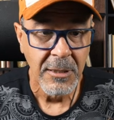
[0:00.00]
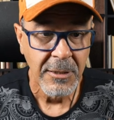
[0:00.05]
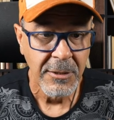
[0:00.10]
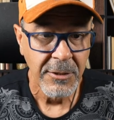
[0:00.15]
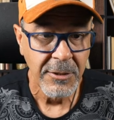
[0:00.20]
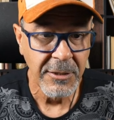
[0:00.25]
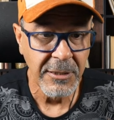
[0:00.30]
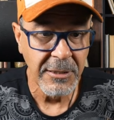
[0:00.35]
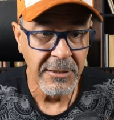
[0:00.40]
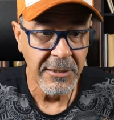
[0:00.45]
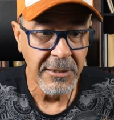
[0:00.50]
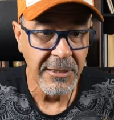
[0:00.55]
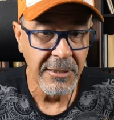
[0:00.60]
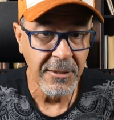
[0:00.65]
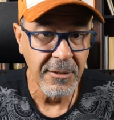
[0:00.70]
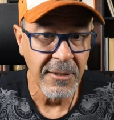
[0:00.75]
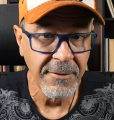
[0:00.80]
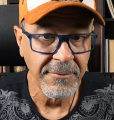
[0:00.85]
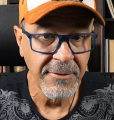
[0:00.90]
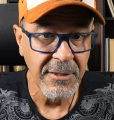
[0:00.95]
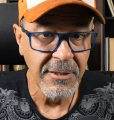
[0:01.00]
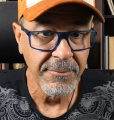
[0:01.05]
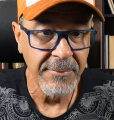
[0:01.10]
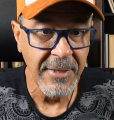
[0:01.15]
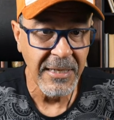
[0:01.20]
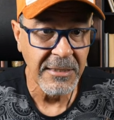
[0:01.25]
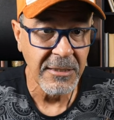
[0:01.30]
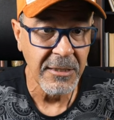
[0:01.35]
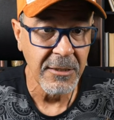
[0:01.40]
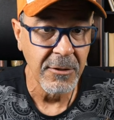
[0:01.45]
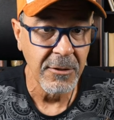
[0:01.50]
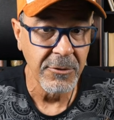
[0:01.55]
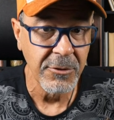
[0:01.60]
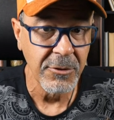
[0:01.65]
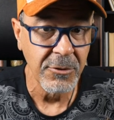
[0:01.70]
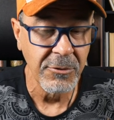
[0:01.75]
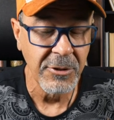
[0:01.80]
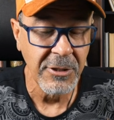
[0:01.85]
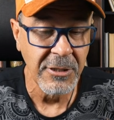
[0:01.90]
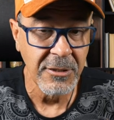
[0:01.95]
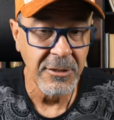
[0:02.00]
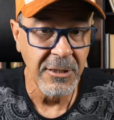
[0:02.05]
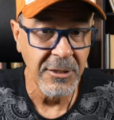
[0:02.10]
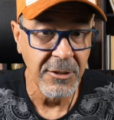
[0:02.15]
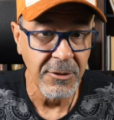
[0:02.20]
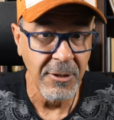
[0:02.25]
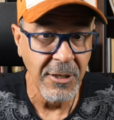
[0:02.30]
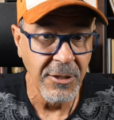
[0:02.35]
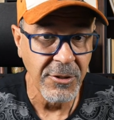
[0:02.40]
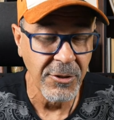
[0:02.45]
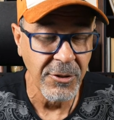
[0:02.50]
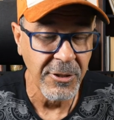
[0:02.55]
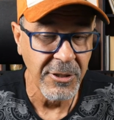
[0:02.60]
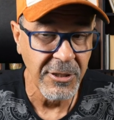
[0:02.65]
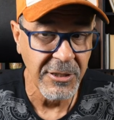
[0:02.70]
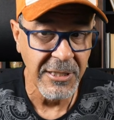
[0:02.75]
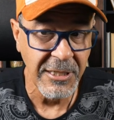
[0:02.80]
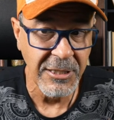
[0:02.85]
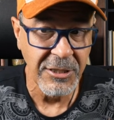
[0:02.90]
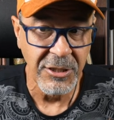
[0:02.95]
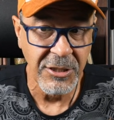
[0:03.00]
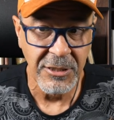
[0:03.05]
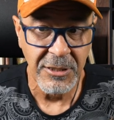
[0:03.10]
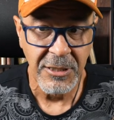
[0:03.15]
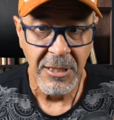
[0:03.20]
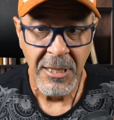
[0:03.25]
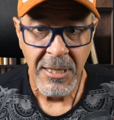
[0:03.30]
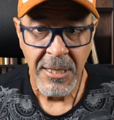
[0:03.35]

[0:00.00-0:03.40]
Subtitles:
she's here living in Mexico, so she's under our jurisdiction.